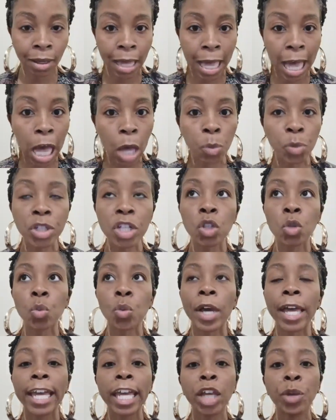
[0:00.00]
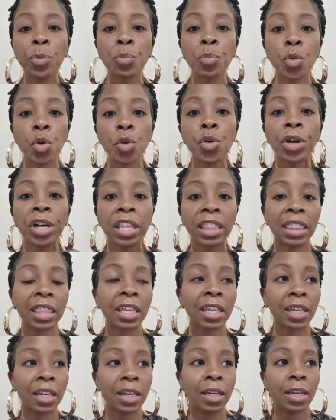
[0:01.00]
I was way more
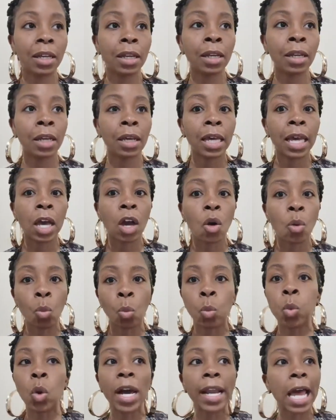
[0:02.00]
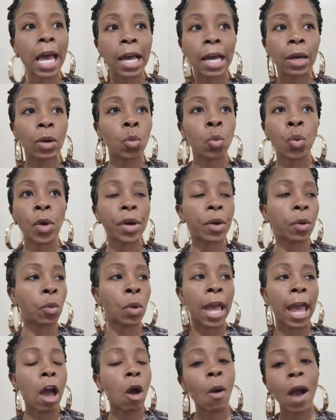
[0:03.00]
than what I, what,
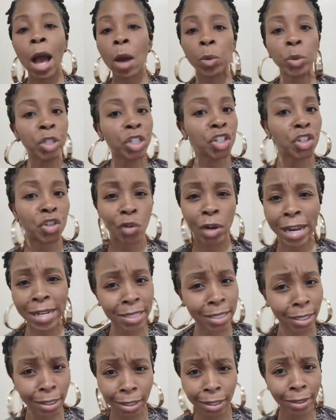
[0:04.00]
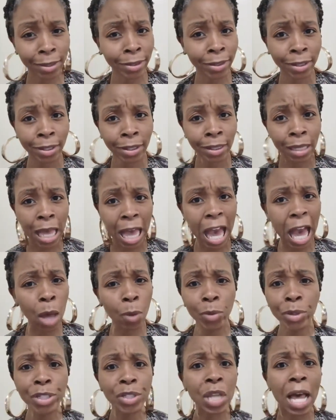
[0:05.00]
how I was dressing. I
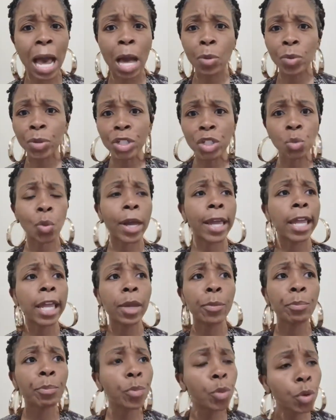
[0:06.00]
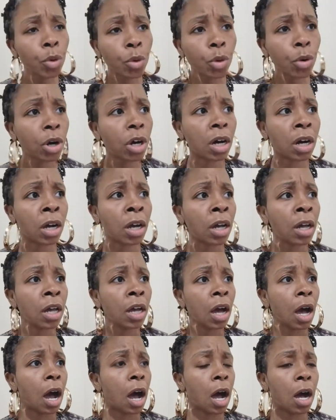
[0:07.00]
was I was way more
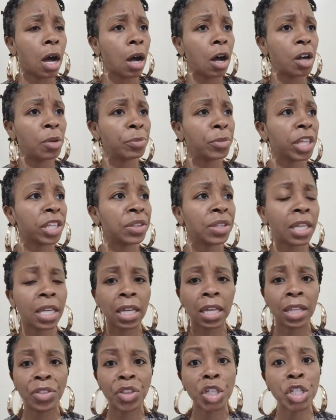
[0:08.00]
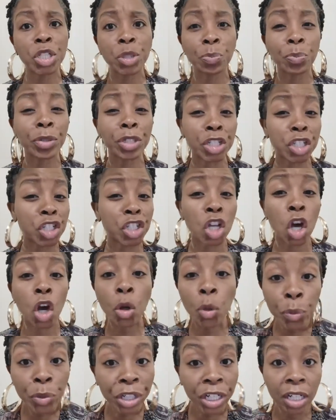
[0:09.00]
um than this
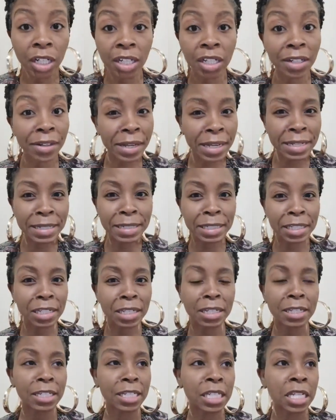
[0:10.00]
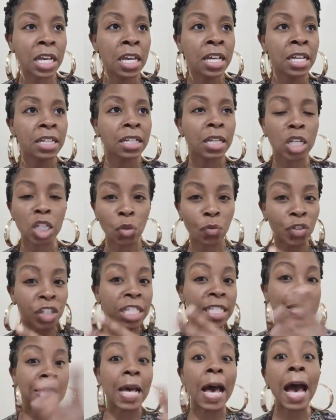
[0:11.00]
persona, this this this
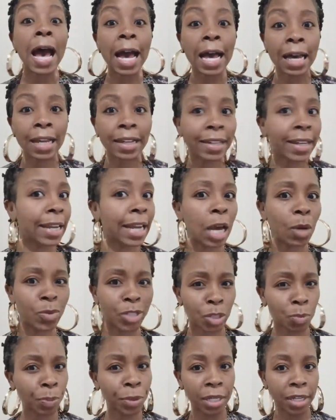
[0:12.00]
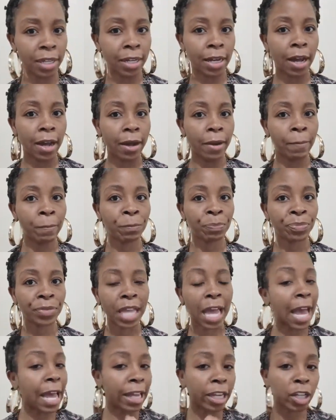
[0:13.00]
facade that I was putting up.
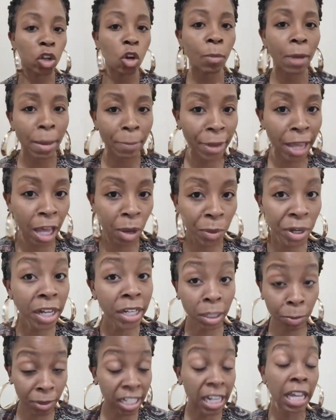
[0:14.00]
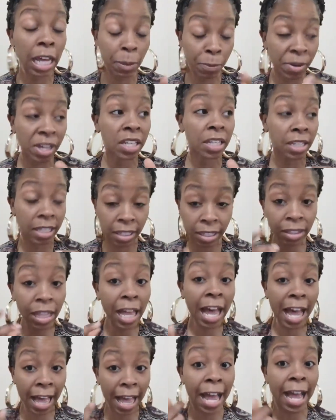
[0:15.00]
I ain't know my power, honey, but I but
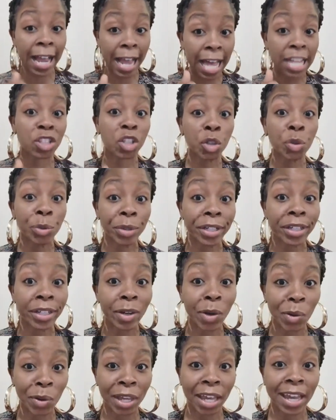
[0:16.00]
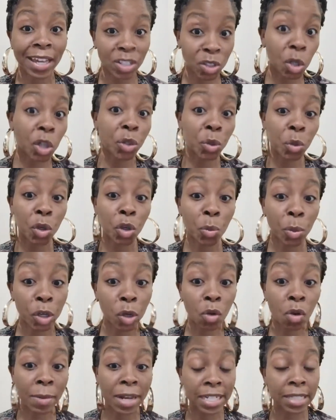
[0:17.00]
I got to it. Okay, I started doing the work
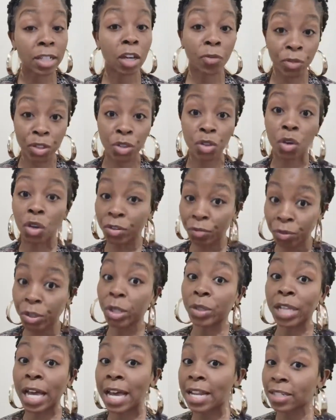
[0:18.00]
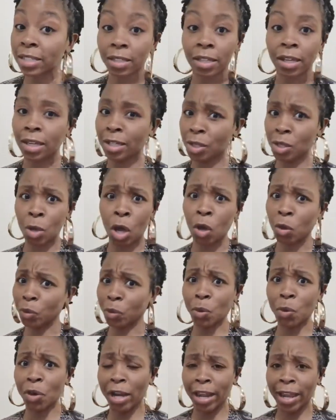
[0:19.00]
on myself and started realizing, honey, hold
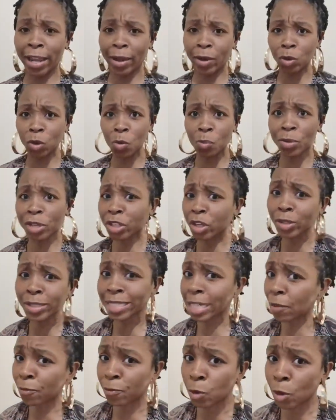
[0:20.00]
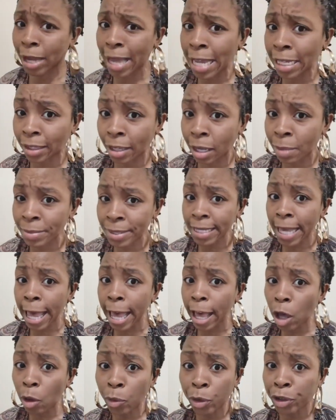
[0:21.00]
on now, you put yourself on goddamn
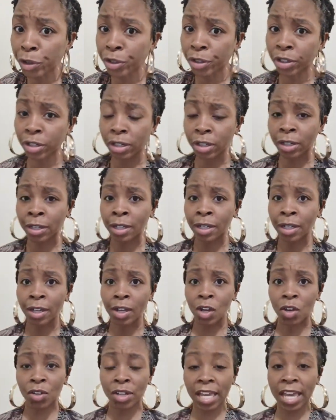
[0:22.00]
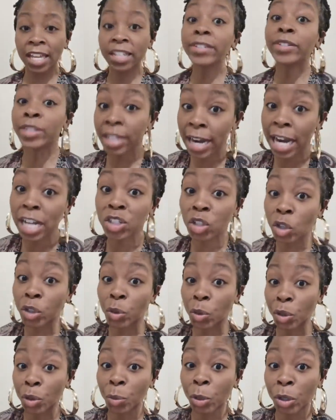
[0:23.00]
self, girl. Okay, then I started
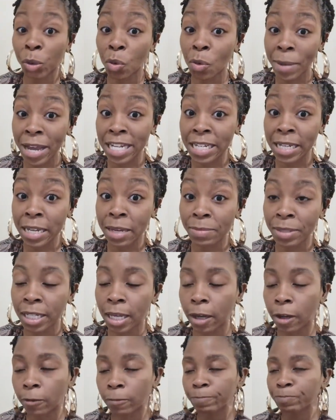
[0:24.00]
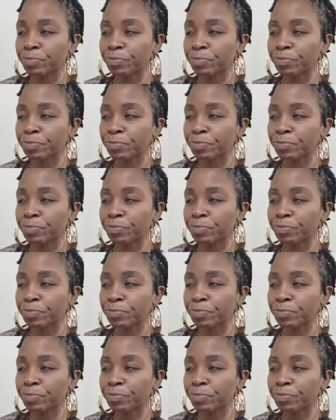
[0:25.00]
doing the work on my damn self.